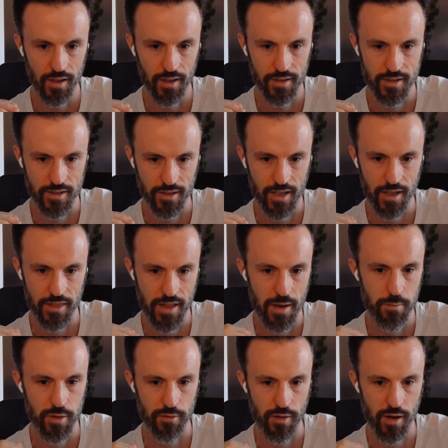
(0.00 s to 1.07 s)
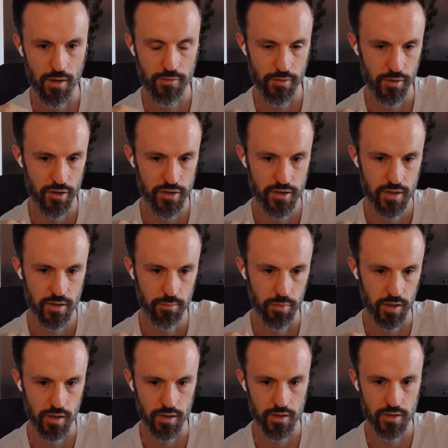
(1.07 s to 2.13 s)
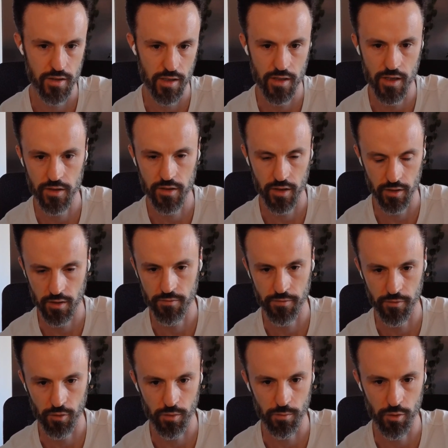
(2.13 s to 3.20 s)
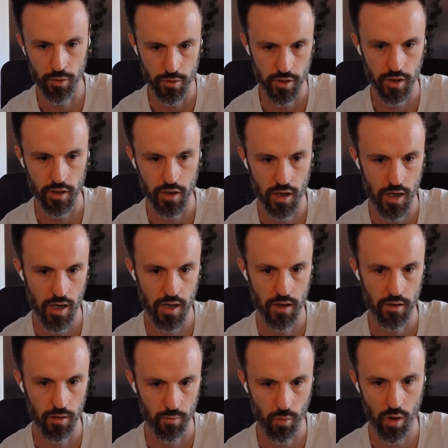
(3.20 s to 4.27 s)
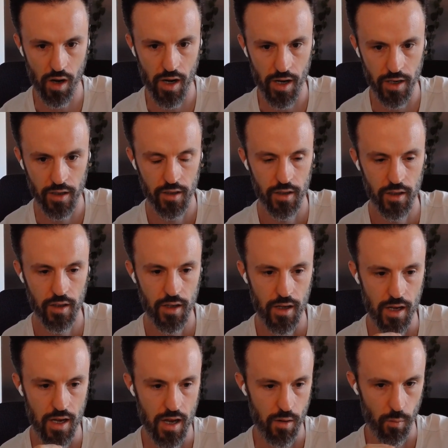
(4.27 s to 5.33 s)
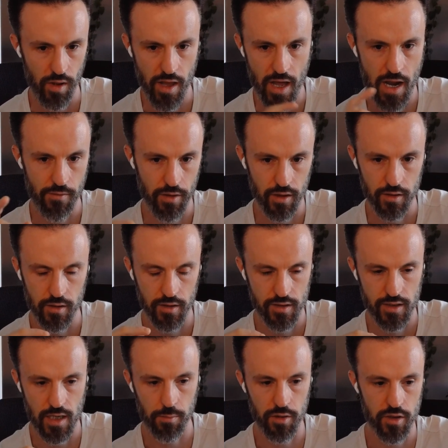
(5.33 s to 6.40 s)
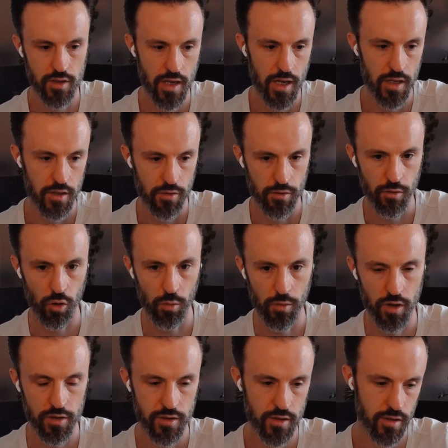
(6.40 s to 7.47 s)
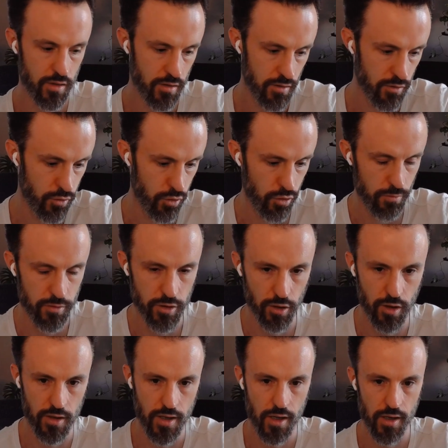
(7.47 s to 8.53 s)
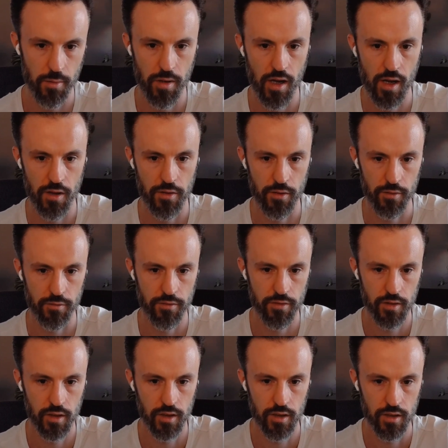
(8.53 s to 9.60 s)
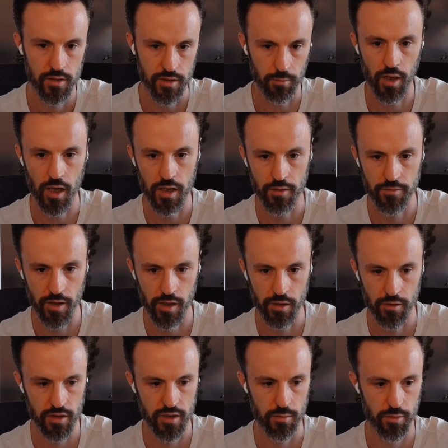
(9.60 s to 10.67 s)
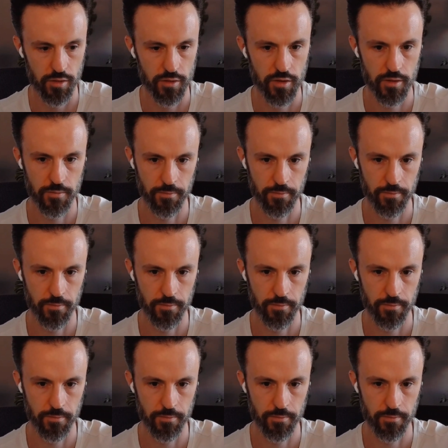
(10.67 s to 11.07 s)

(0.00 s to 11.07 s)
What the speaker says: to get that bit right first, because then that's going to inform who you're going to hire and why. And without having established that, you're almost doomed to go down a path of some kind of failure, I suppose.